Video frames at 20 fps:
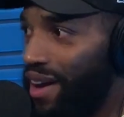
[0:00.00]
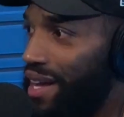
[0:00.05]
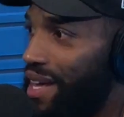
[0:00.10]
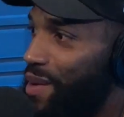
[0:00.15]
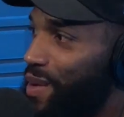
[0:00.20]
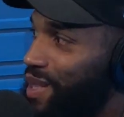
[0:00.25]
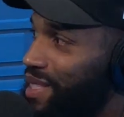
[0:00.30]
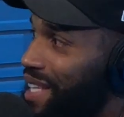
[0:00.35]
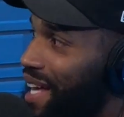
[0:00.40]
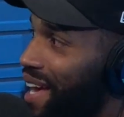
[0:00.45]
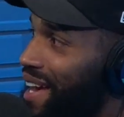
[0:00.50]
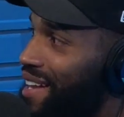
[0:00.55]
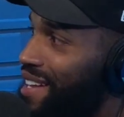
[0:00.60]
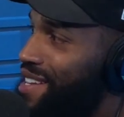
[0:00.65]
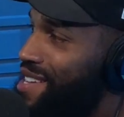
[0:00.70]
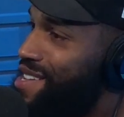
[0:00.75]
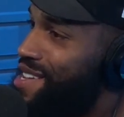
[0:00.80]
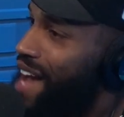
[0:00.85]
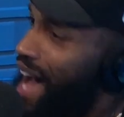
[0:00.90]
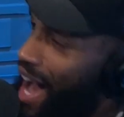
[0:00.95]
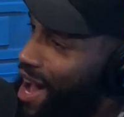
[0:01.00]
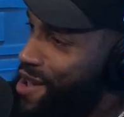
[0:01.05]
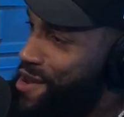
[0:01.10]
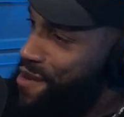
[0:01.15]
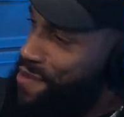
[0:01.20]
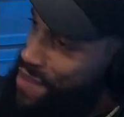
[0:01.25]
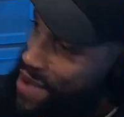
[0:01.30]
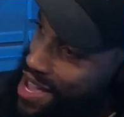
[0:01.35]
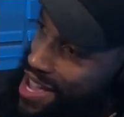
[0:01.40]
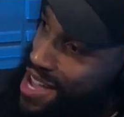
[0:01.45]
And he was like, how
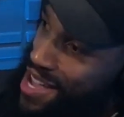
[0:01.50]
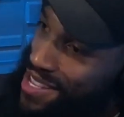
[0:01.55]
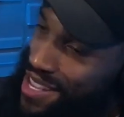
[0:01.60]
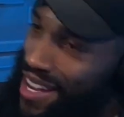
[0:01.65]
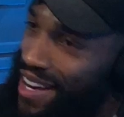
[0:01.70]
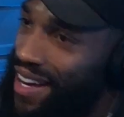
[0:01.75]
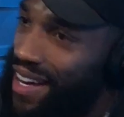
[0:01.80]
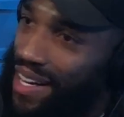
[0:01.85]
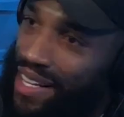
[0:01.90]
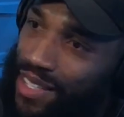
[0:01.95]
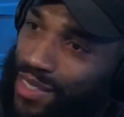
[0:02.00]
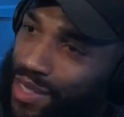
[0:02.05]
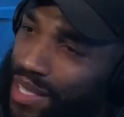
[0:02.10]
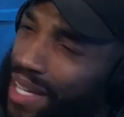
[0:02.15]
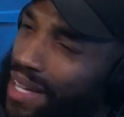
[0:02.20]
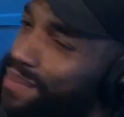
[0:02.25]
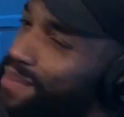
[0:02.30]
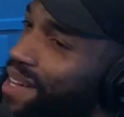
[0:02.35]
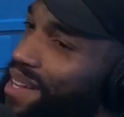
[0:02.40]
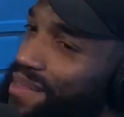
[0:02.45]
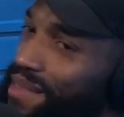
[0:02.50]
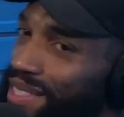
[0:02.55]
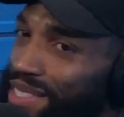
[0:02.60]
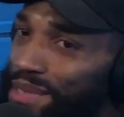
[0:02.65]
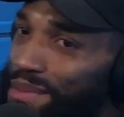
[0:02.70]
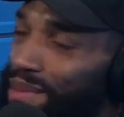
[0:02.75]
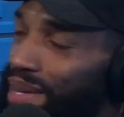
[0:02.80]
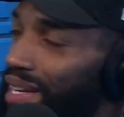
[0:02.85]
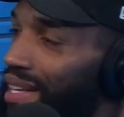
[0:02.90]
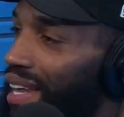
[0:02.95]
you been? And he was like, I'm like, what
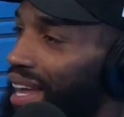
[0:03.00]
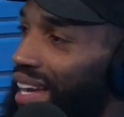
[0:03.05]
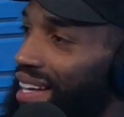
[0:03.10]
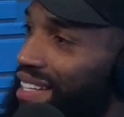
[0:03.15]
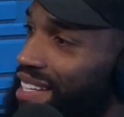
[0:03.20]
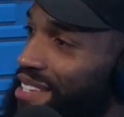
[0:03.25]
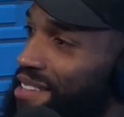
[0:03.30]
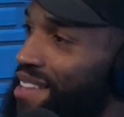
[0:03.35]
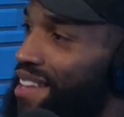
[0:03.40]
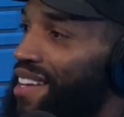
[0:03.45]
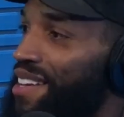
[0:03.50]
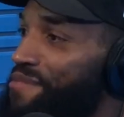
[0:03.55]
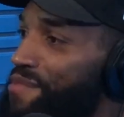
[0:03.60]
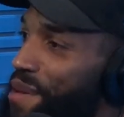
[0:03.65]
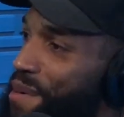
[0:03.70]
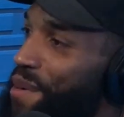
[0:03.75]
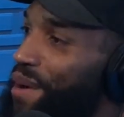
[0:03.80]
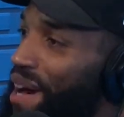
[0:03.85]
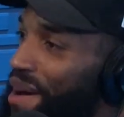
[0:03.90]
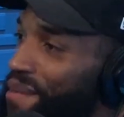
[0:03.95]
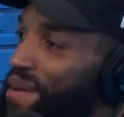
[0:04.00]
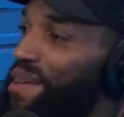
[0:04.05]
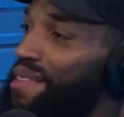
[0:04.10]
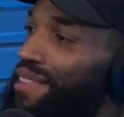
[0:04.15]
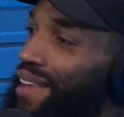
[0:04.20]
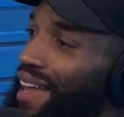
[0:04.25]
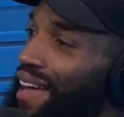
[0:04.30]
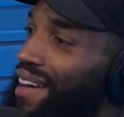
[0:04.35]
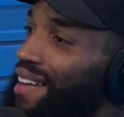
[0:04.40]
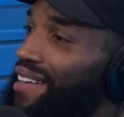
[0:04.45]
you mean? Like, people coming up
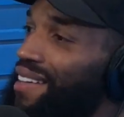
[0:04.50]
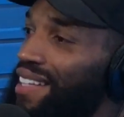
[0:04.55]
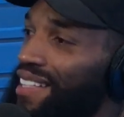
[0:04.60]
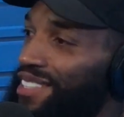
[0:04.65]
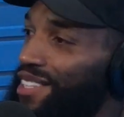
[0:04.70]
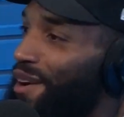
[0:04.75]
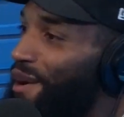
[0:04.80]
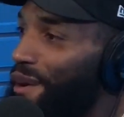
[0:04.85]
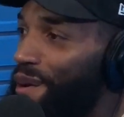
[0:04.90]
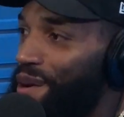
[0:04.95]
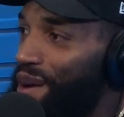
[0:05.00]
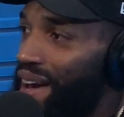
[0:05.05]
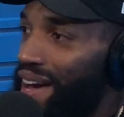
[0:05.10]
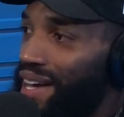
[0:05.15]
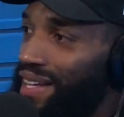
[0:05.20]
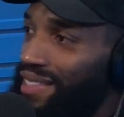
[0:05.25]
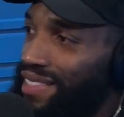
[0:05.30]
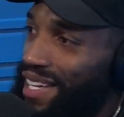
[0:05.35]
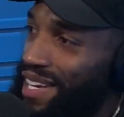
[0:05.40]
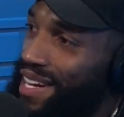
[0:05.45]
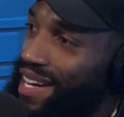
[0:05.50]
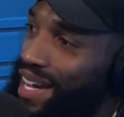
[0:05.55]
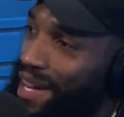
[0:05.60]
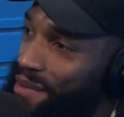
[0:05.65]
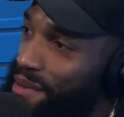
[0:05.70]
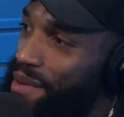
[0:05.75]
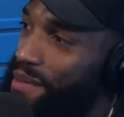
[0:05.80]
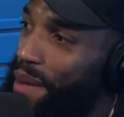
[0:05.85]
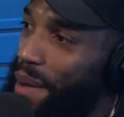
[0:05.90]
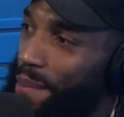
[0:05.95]
like, these are old heads. Like, they
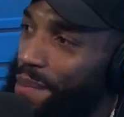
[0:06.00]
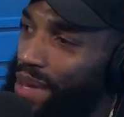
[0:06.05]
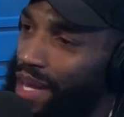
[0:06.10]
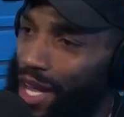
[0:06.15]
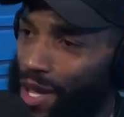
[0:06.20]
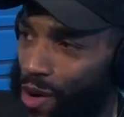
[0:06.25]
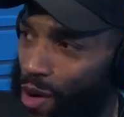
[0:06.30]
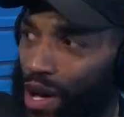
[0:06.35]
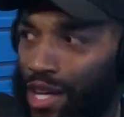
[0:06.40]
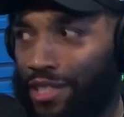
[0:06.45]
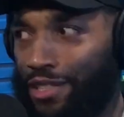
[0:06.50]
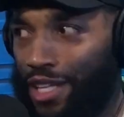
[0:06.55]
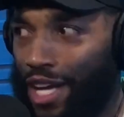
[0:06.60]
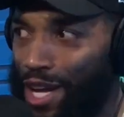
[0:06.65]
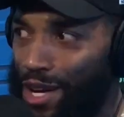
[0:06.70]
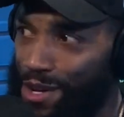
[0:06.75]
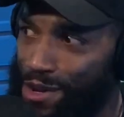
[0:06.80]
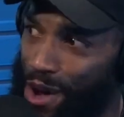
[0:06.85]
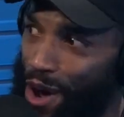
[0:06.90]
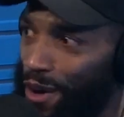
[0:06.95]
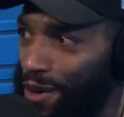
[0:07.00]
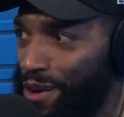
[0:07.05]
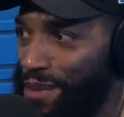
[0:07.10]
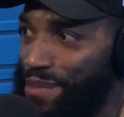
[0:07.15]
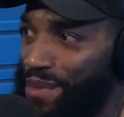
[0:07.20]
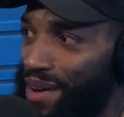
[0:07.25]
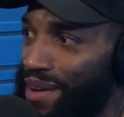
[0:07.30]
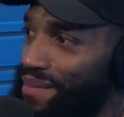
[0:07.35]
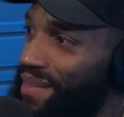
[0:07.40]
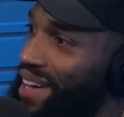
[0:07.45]
coming up my face like, yo, I ain't scared of you all no
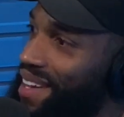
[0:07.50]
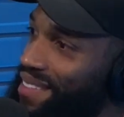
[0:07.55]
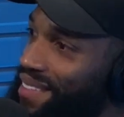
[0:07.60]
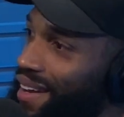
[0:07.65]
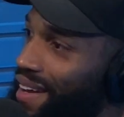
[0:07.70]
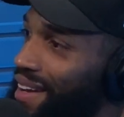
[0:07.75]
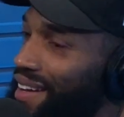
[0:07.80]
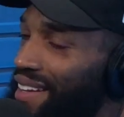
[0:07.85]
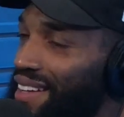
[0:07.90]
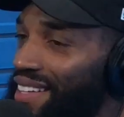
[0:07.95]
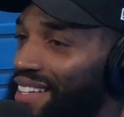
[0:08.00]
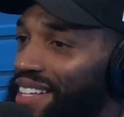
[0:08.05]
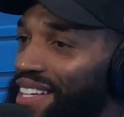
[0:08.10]
more. I'm like, what?